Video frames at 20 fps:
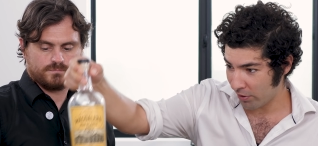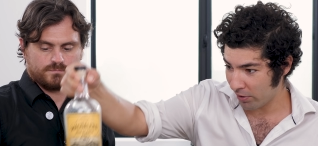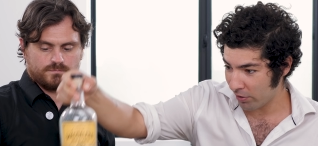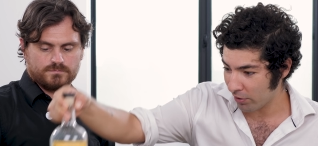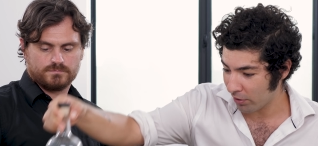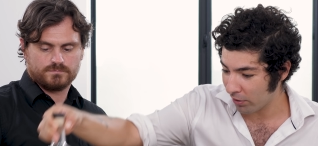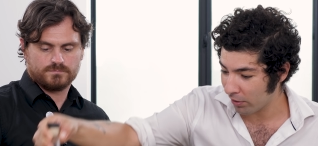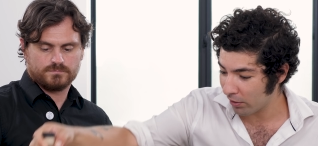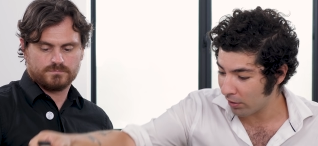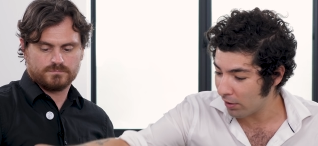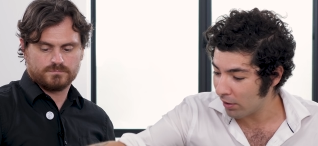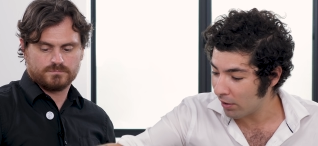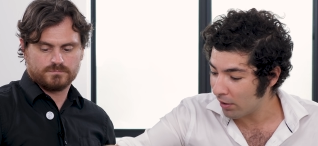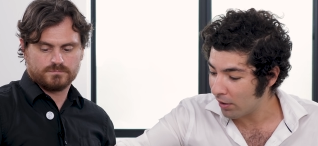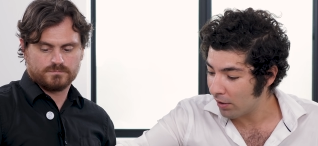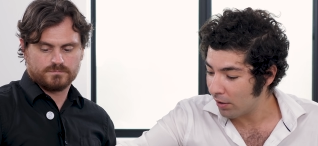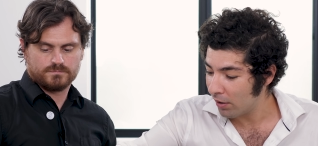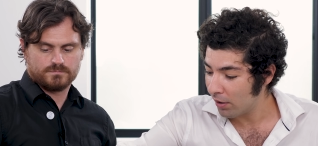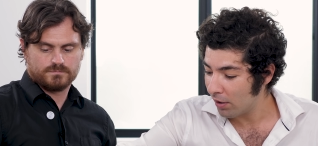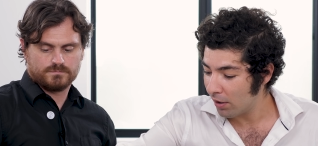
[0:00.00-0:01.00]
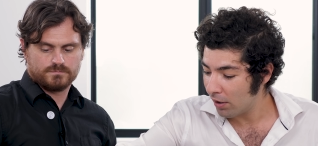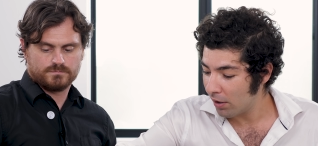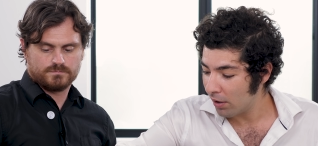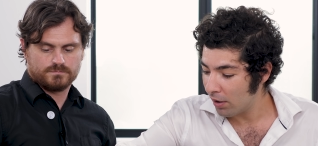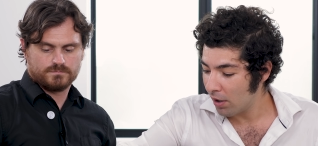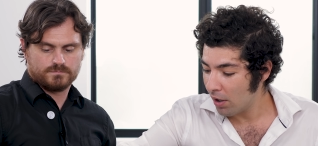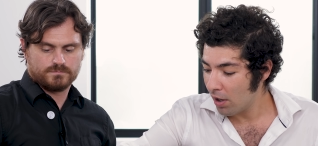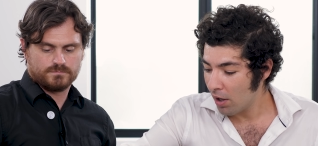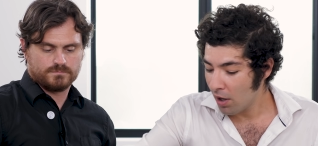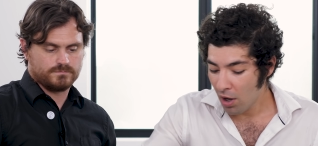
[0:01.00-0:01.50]
Speaker 1: in there.
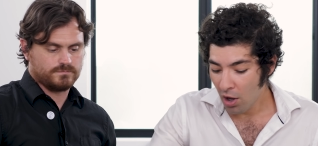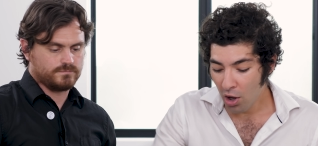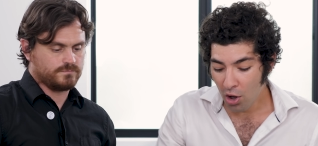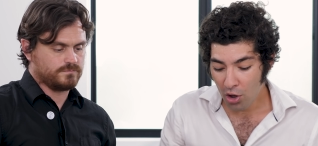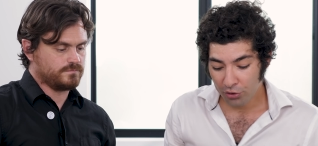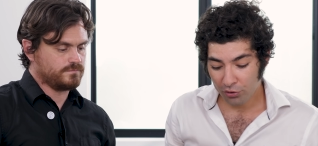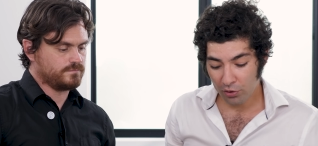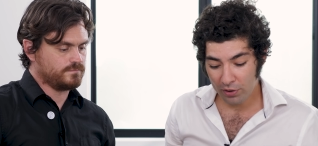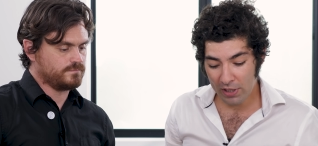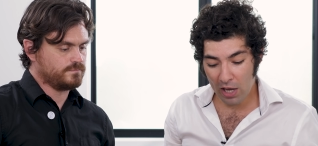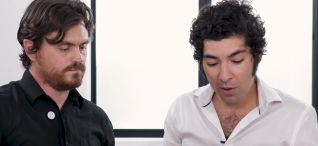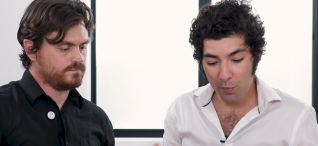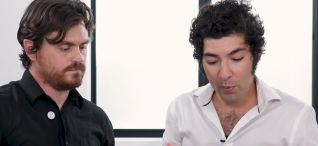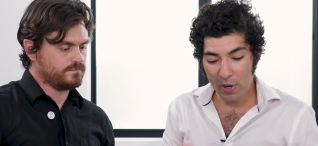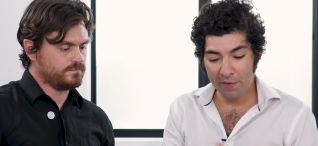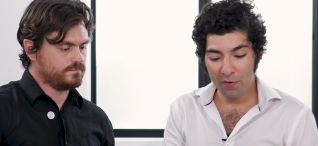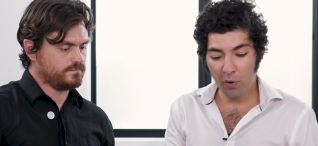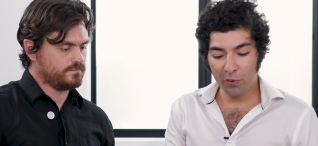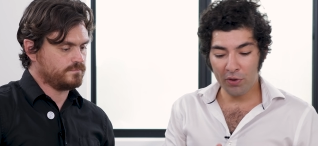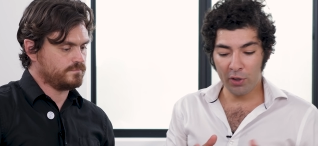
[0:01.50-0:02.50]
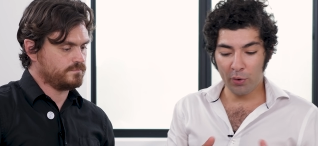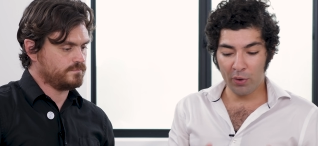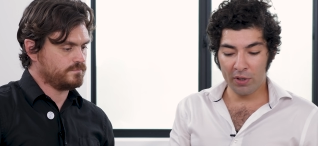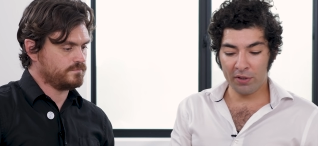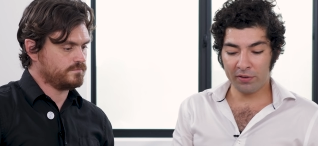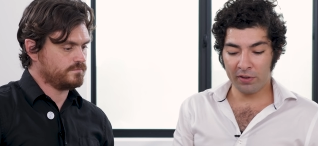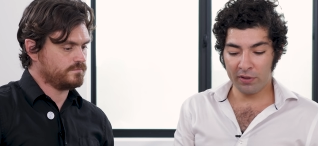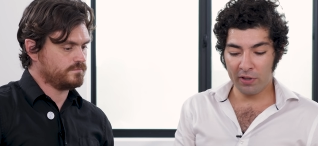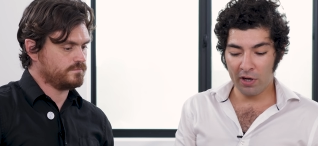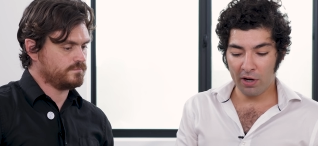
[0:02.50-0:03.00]
So now we have all the ingredients in
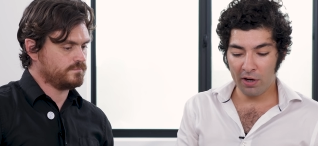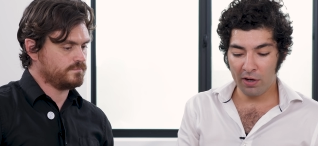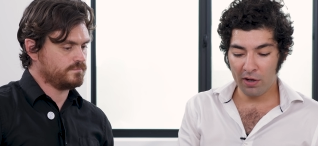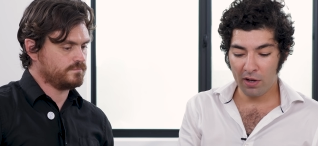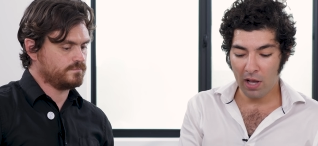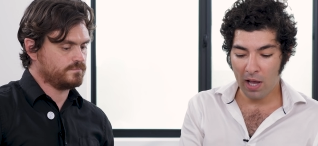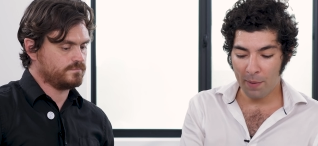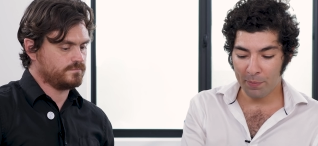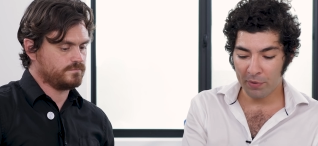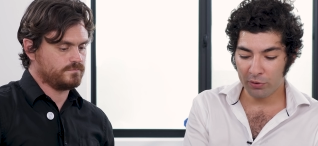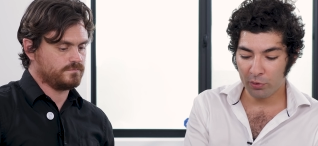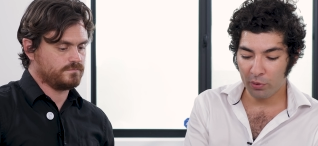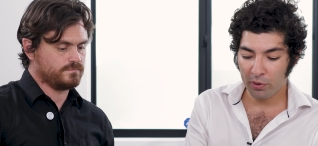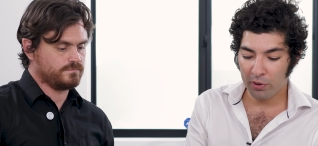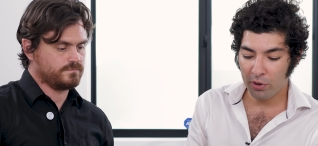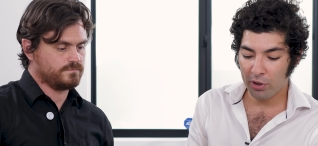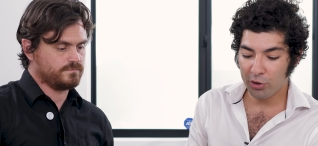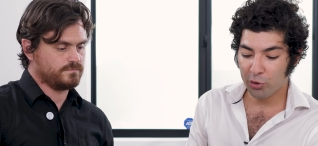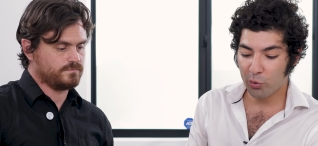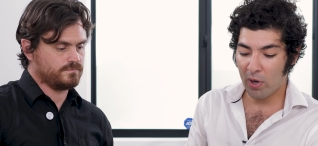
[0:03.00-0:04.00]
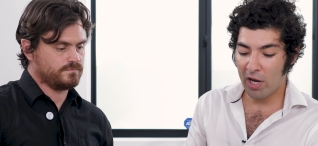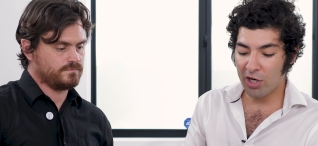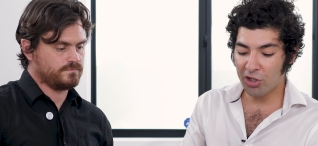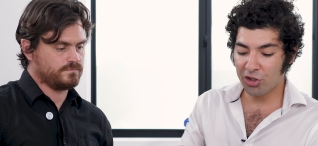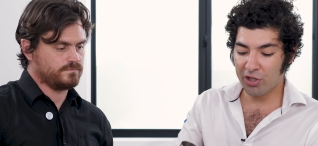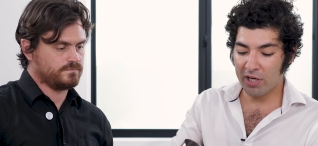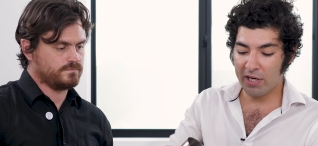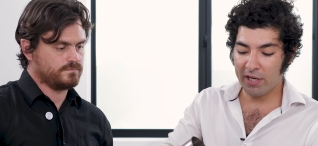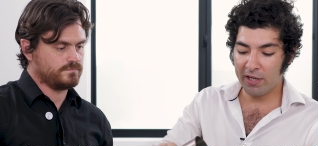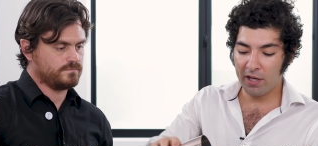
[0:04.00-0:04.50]
there. I'm gonna do a little dry
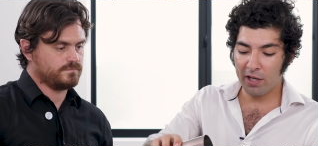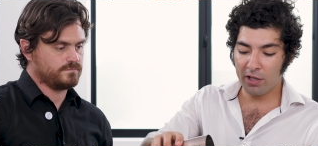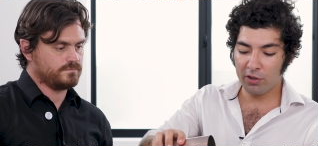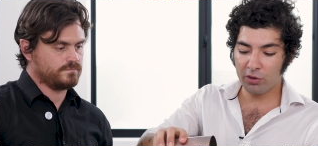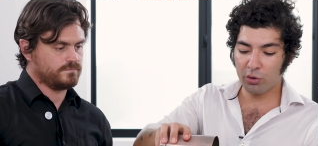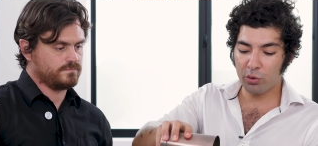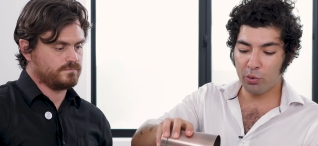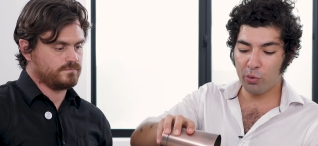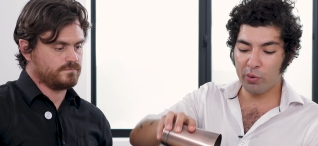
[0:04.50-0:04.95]
shake to